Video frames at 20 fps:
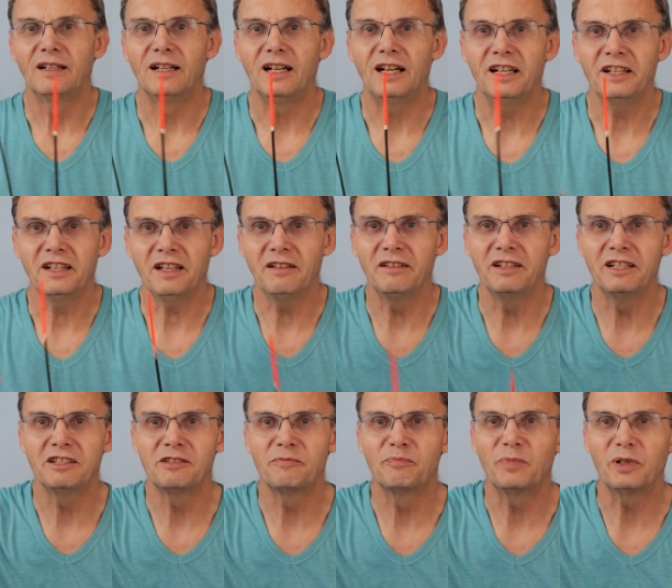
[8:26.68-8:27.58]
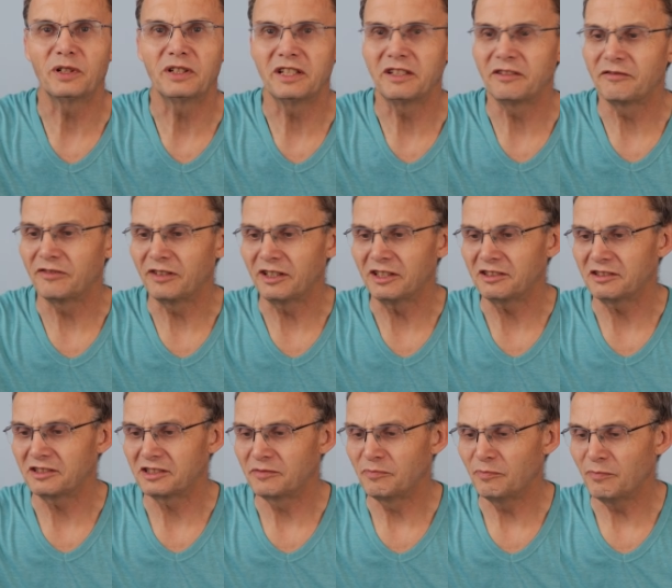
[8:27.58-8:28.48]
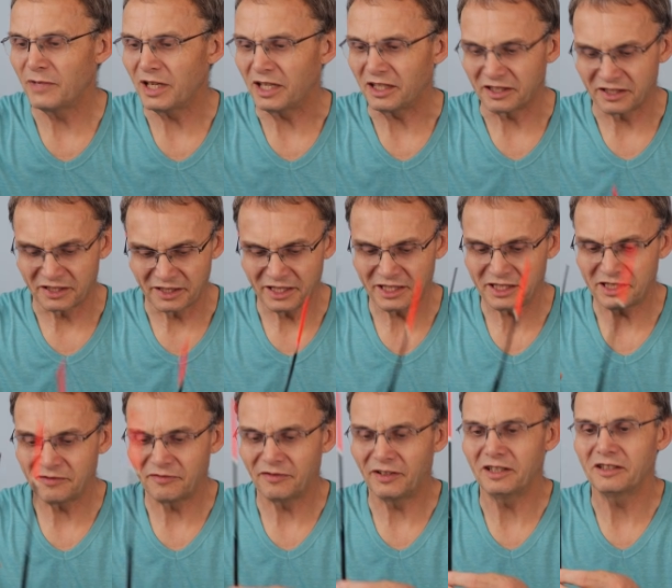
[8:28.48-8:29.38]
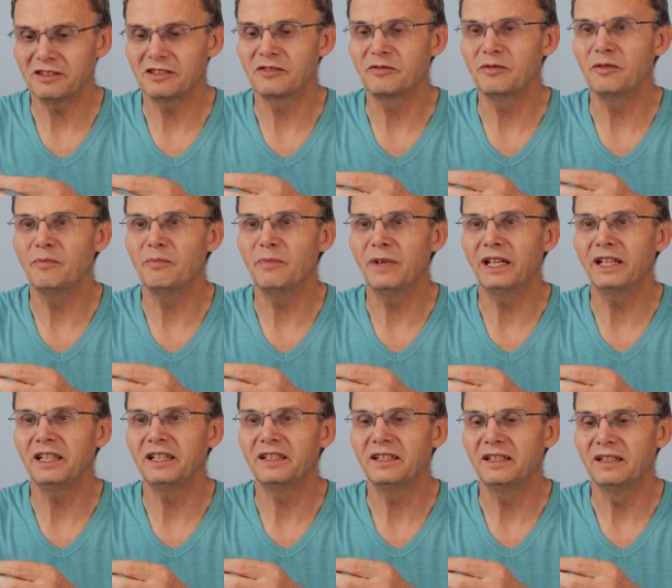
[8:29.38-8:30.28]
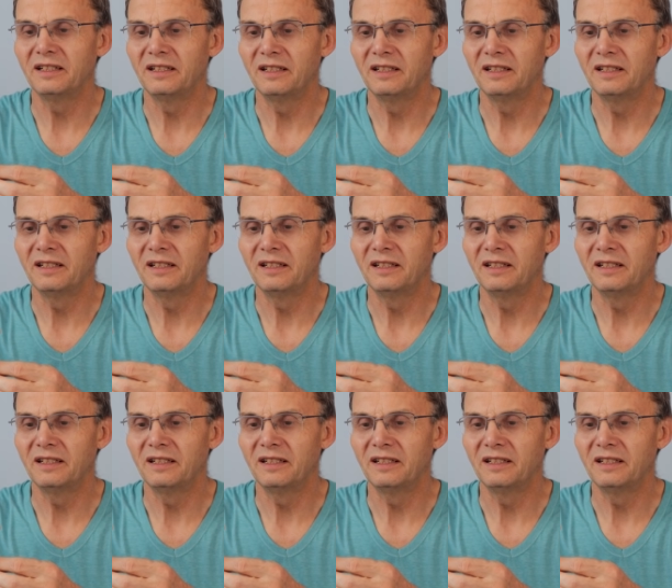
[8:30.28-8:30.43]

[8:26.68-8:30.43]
I don't use bodied floats much. These floats were made